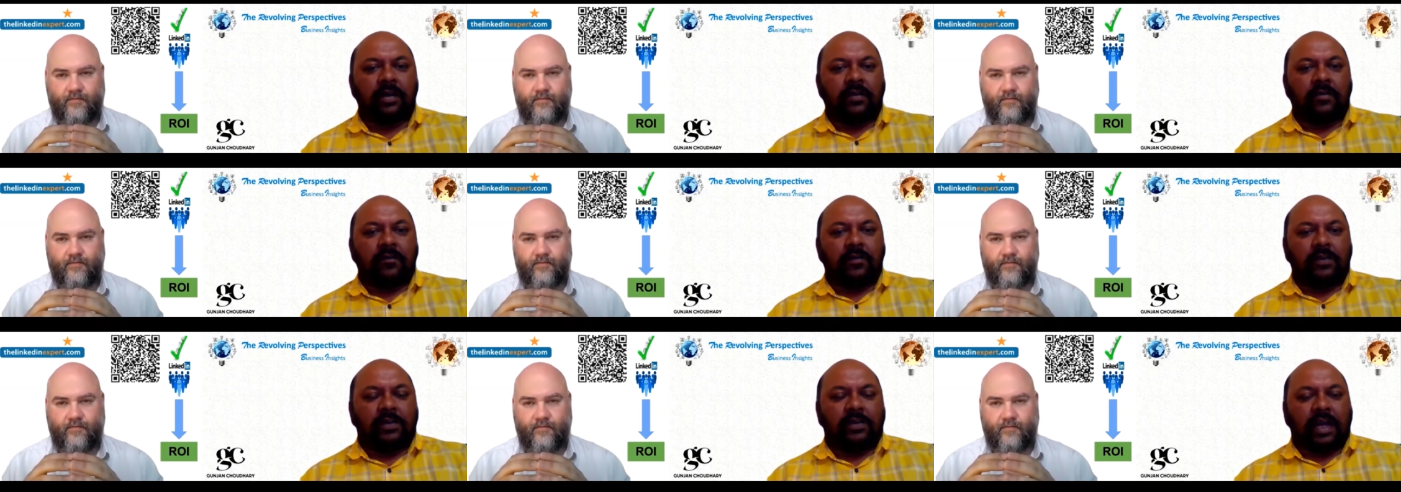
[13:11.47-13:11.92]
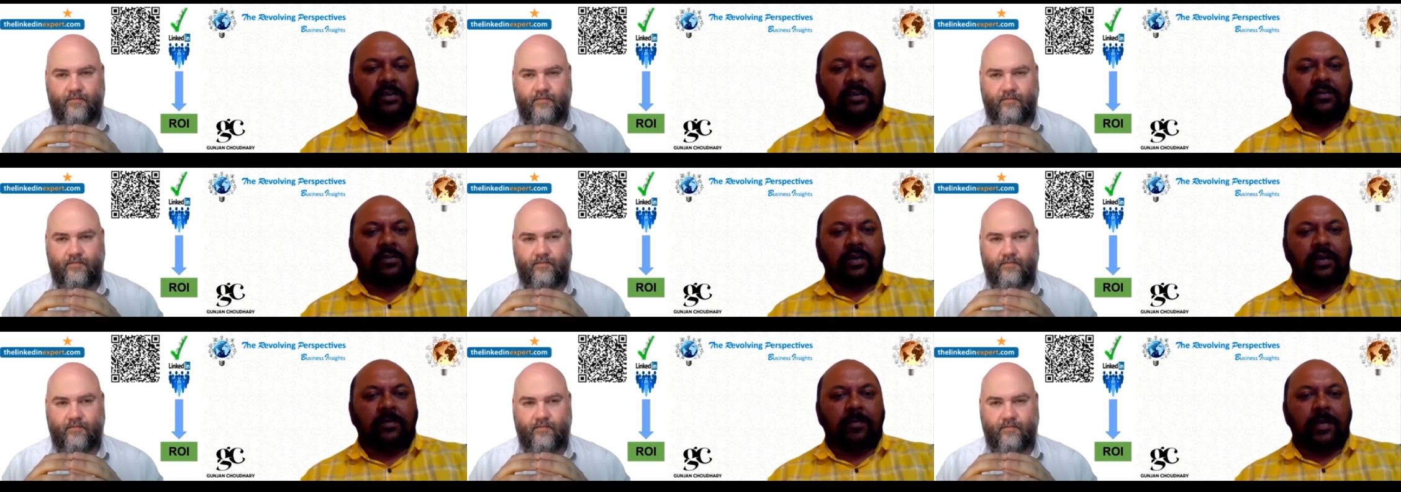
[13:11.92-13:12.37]
Speaker 1: which
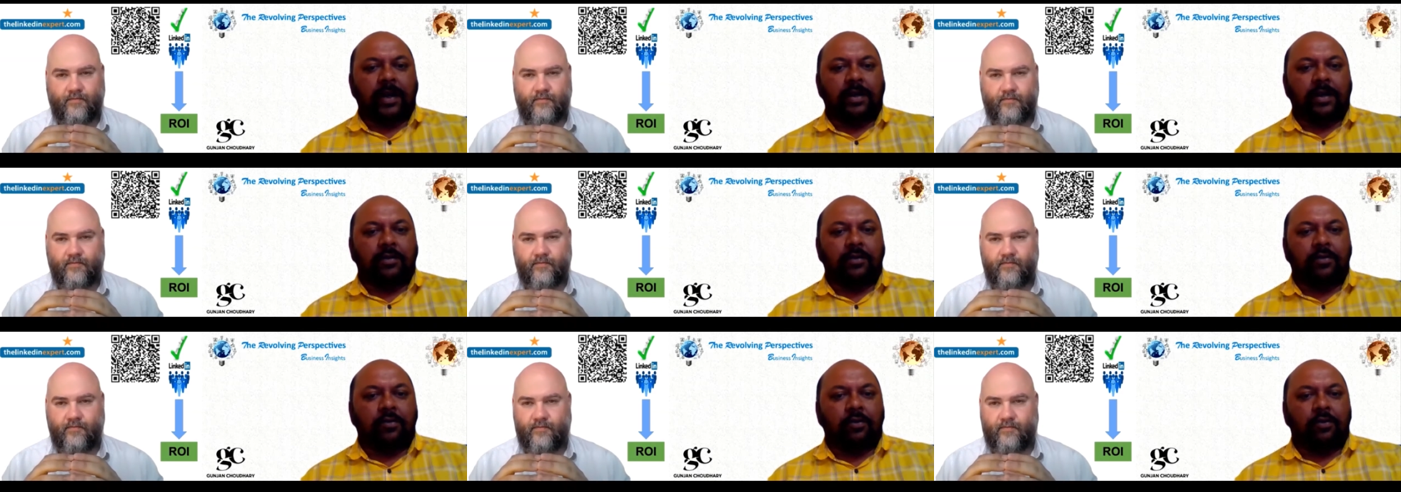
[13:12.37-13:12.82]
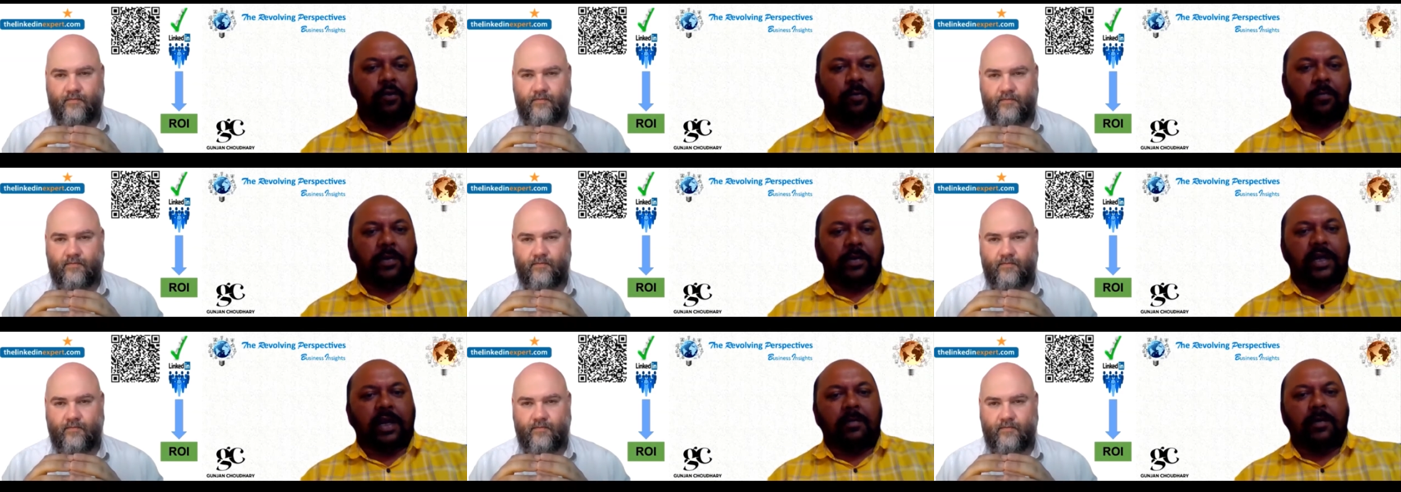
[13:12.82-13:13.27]
actually made you to
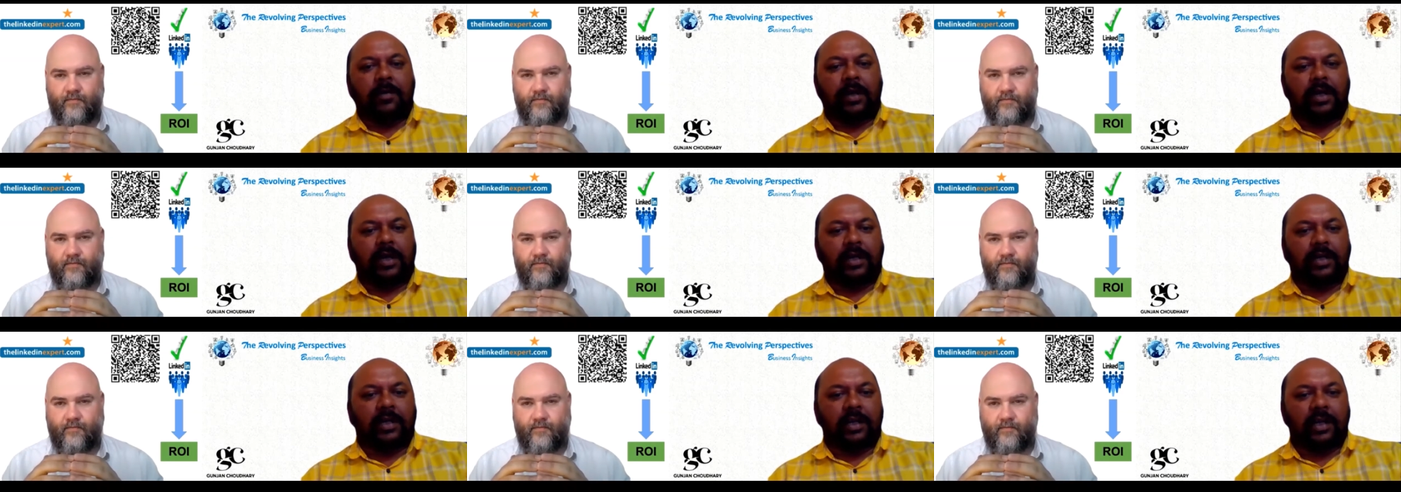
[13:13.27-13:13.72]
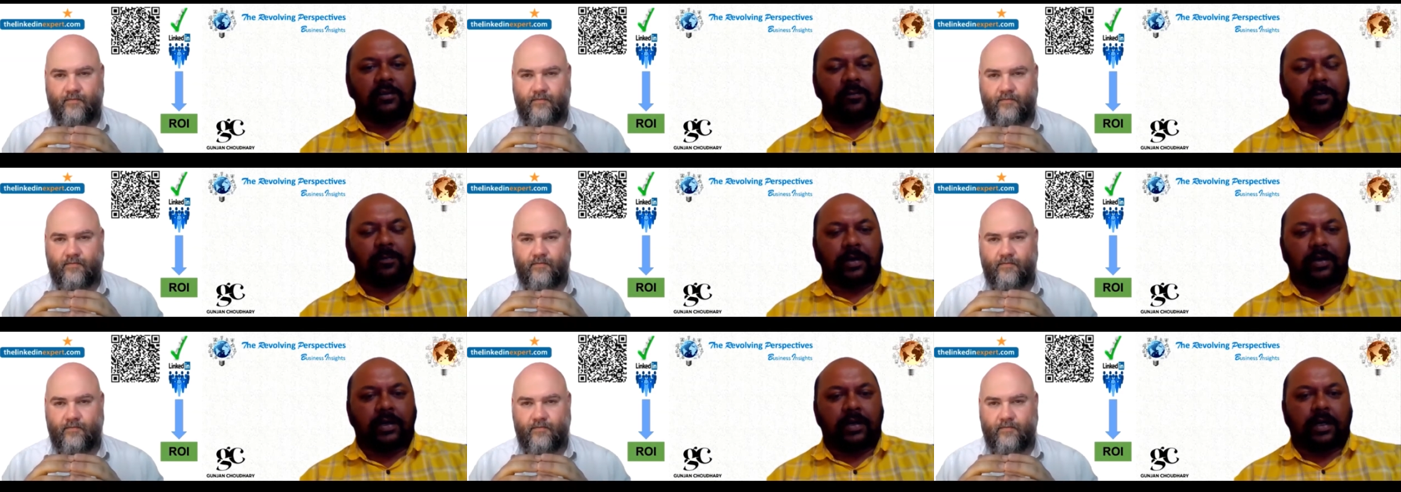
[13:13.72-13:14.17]
become a LinkedIn
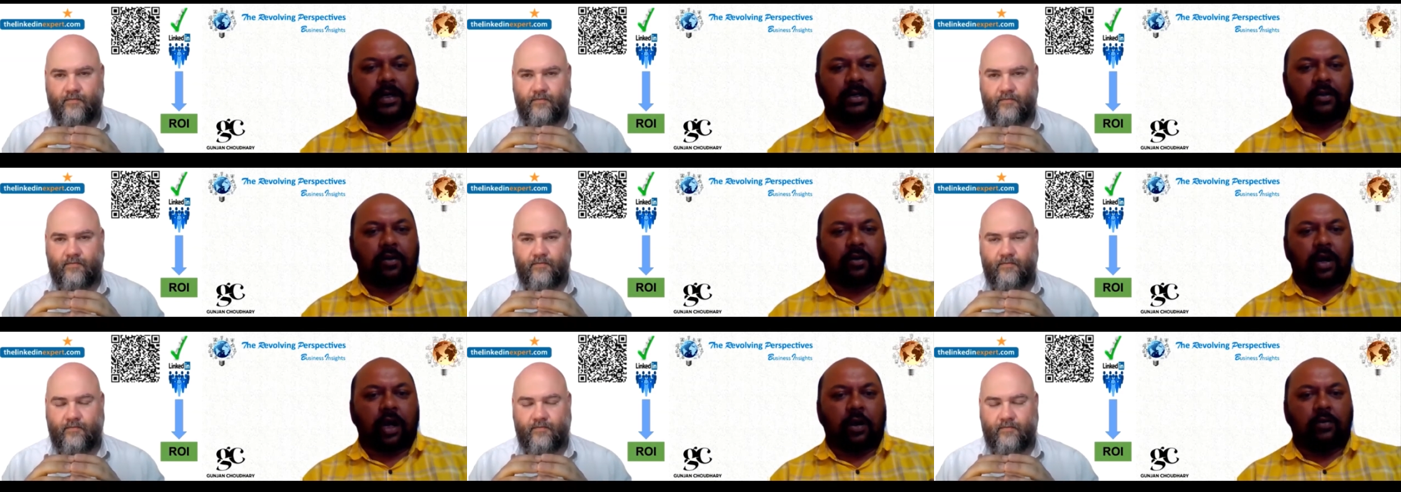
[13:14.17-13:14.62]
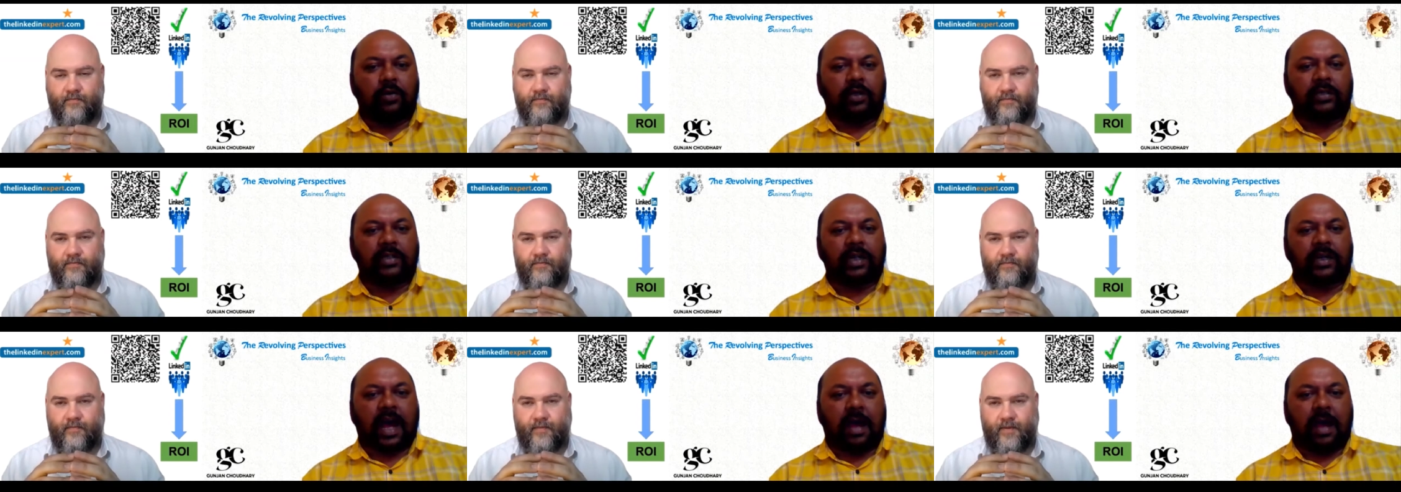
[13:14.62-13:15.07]
expert and, you know, how did
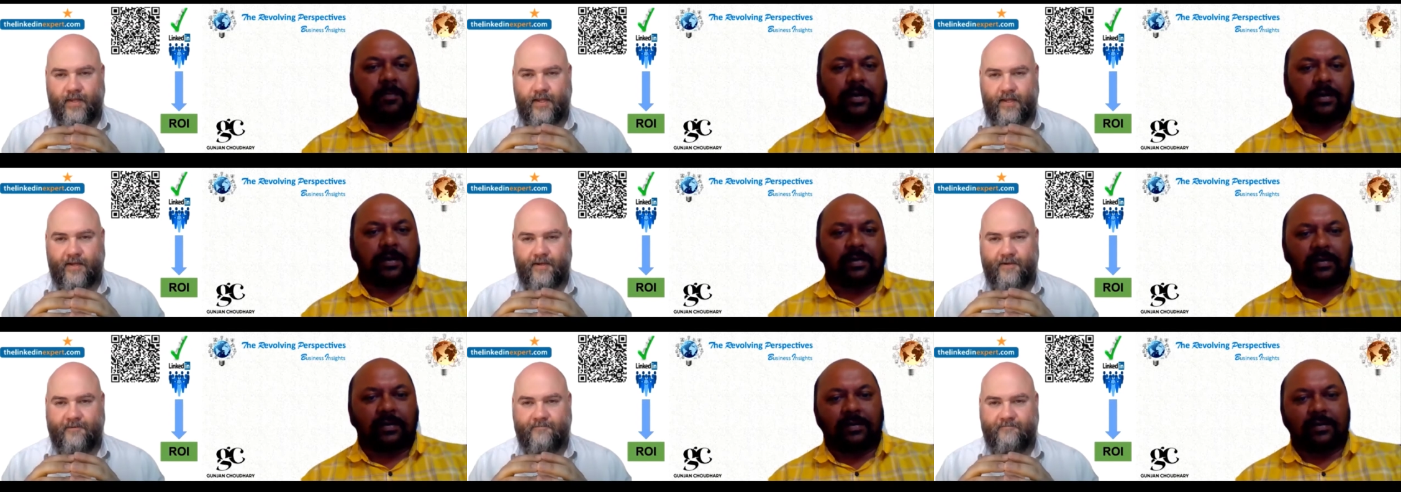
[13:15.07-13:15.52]
that happen?